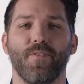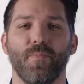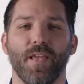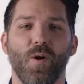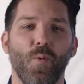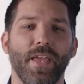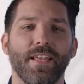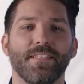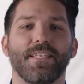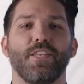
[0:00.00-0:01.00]
Filming, we
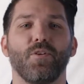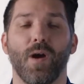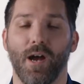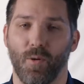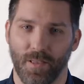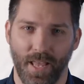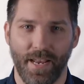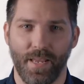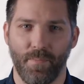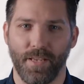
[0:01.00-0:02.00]
continue our
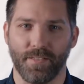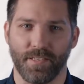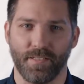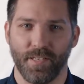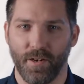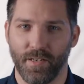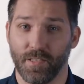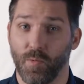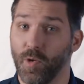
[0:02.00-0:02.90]
Lighting Basics series